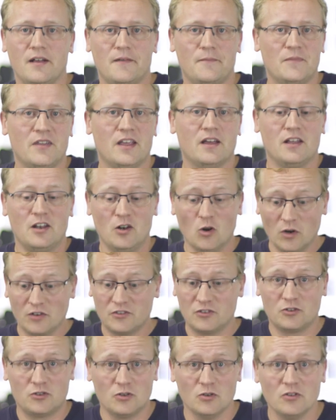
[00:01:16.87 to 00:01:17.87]
Now, in order
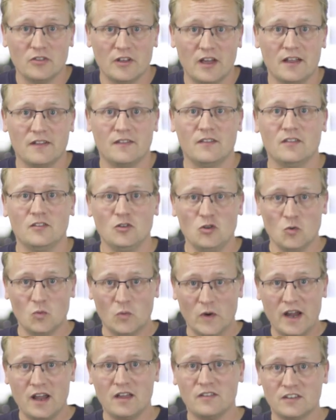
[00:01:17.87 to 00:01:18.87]
to do that, you
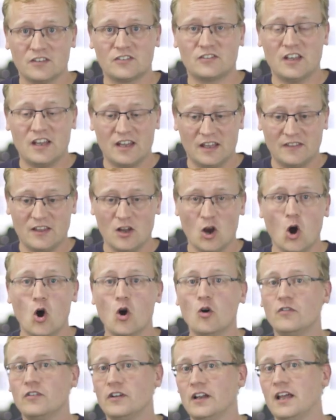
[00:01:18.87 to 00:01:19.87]
wear this thing and they
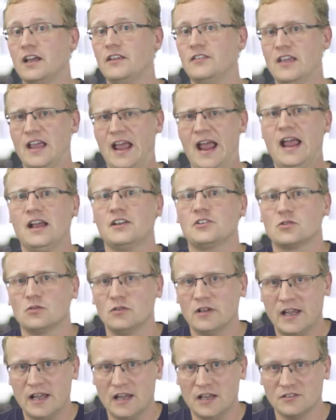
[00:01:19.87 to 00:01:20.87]
overlay the
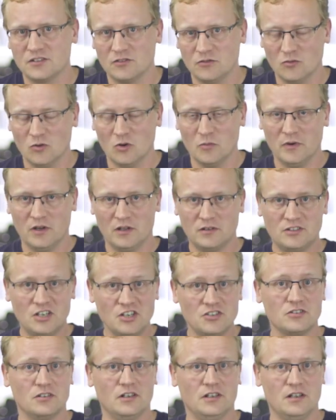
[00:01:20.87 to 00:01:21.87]
actual hands of the robot
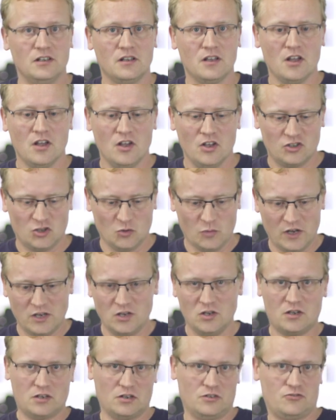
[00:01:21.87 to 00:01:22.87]
digitally. So when
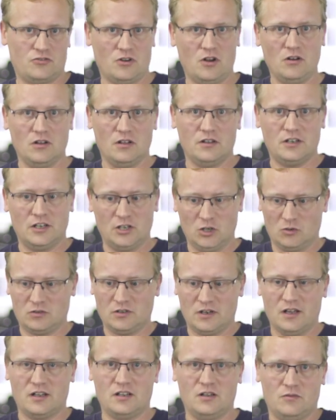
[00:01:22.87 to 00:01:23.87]
you control it, it looked
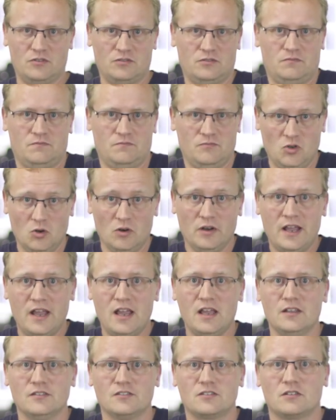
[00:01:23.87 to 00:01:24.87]
like it was your
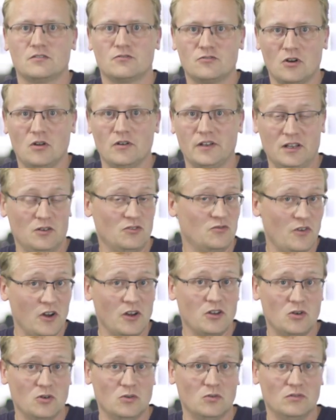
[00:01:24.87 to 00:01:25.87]
hands controlling. It was
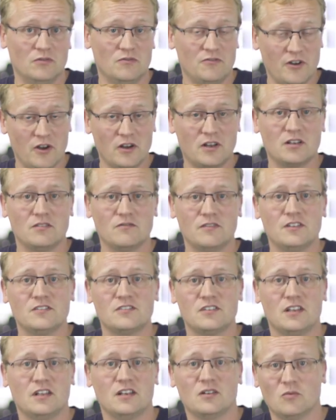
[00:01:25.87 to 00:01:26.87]
very cool, very
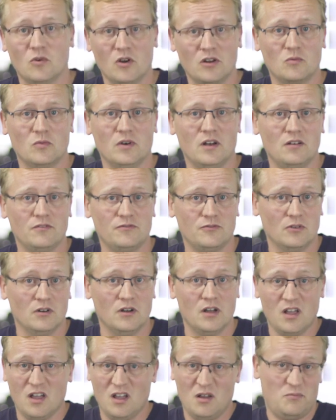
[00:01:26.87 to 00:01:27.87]
convincing, and it worked well
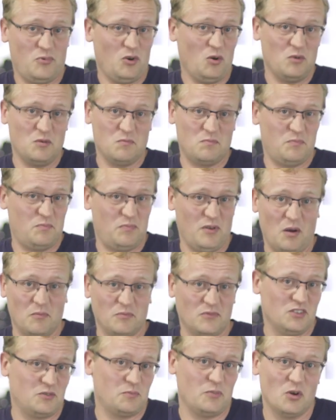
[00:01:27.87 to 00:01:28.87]
for probably
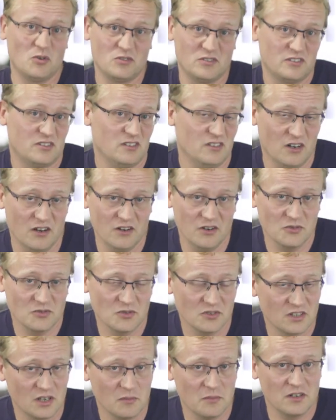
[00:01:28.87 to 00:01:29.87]
bomb disposal scenarios
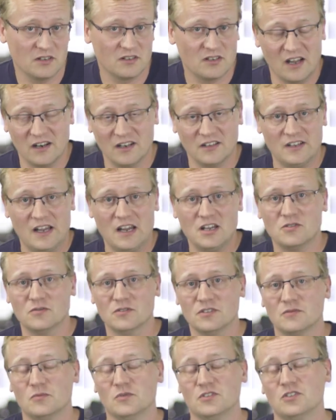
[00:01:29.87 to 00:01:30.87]
or something kind of
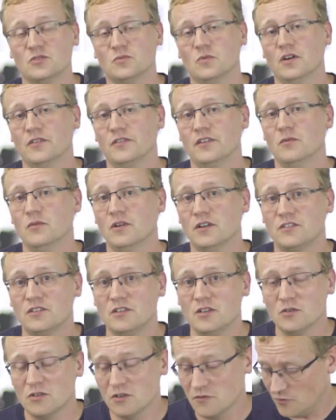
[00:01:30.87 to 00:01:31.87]
dangerous, which is what they wanted to
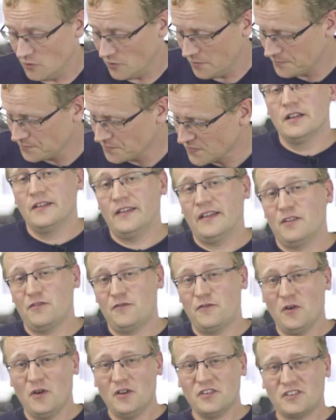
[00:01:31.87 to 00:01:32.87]
use it for. Now the
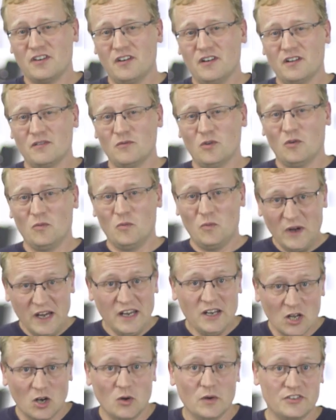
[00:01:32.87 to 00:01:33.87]
first kind of what
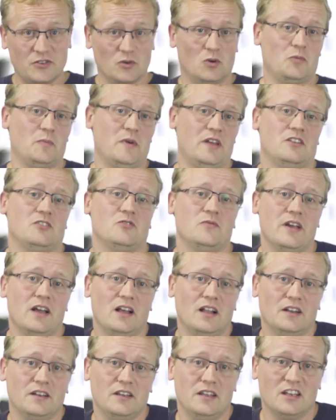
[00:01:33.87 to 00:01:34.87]
we know as augmented
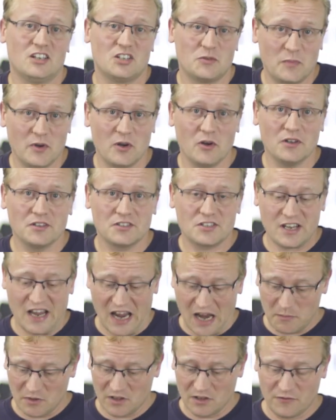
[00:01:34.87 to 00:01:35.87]
reality experience
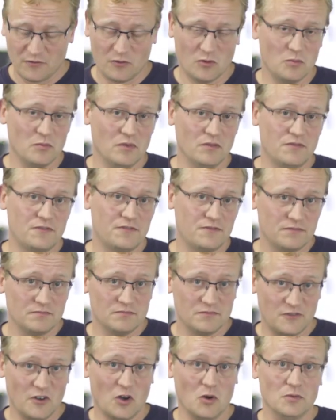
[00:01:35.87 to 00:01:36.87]
came in the form of
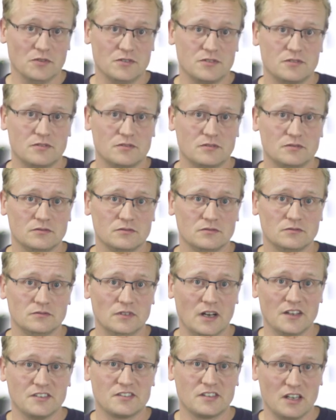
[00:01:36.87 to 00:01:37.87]
phones,
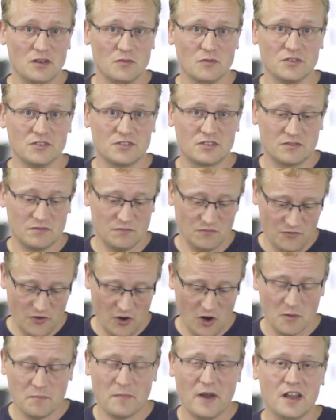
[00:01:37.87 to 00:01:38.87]
right? So it was
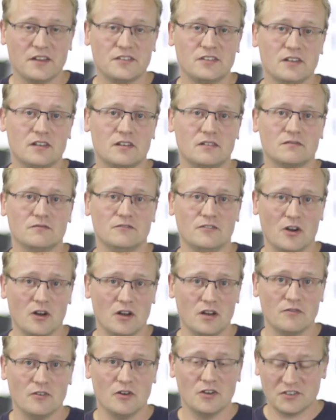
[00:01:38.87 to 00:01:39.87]
very basic,
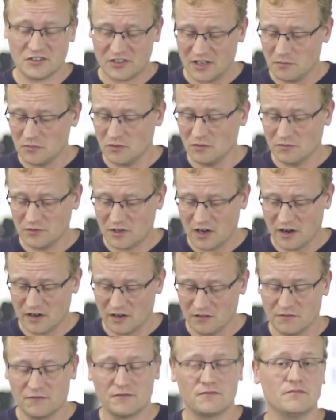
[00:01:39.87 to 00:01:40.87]
very, very simple
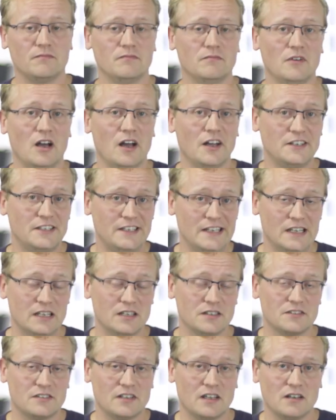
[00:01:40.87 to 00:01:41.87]
kind of
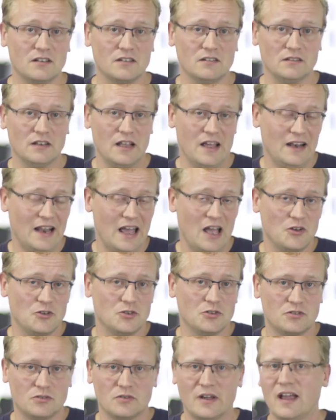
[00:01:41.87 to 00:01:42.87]
ideas that allowed
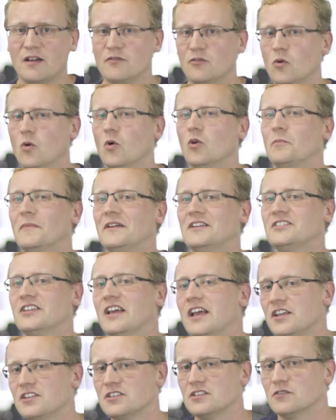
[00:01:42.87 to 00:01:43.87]
you to have
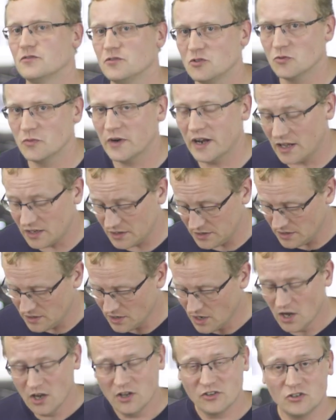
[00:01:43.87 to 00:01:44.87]
augmentation of your reality.
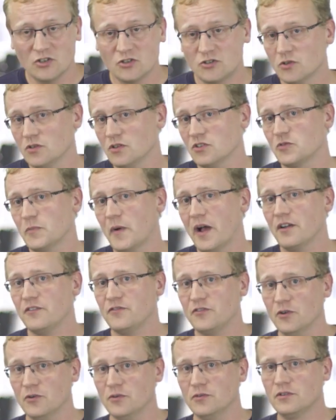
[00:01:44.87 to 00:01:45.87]
So you took your
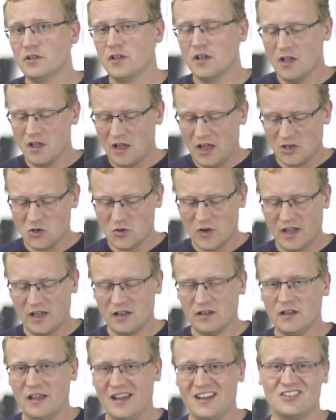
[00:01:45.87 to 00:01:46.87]
smartphone and you
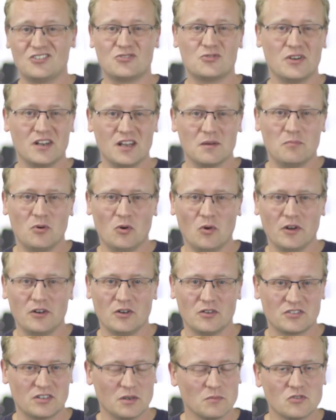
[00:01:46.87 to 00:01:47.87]
had a trigger point
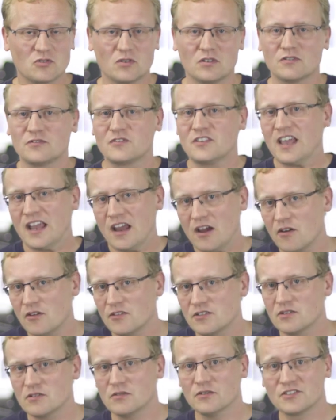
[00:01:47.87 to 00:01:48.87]
or some sort of
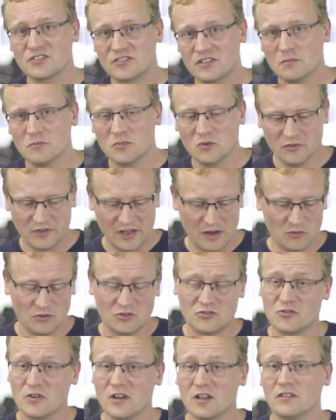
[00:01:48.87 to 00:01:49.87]
character or symbol that
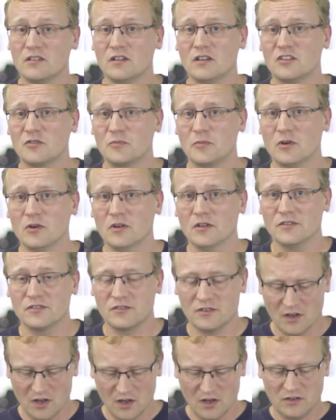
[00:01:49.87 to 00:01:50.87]
would trigger the
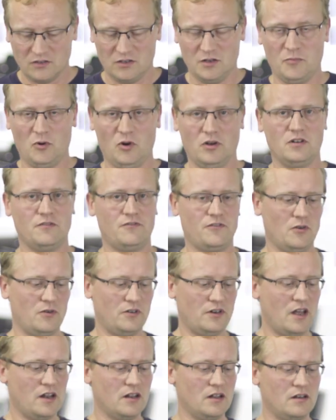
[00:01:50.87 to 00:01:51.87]
experience. So you point your
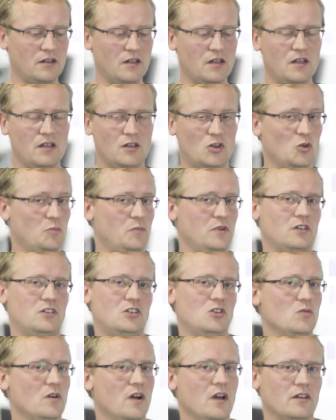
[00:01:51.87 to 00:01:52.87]
phone at it, could be a
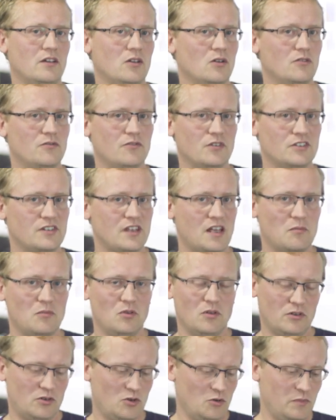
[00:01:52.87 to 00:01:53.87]
QR code, for
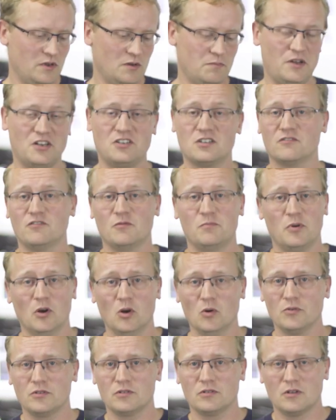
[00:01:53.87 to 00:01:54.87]
example, or it could be a picture of a
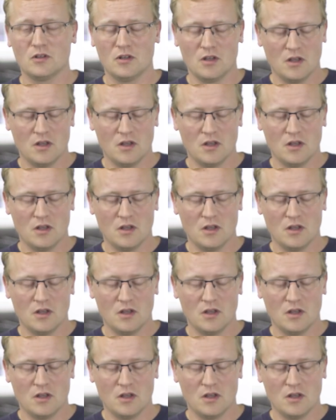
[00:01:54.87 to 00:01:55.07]
boat.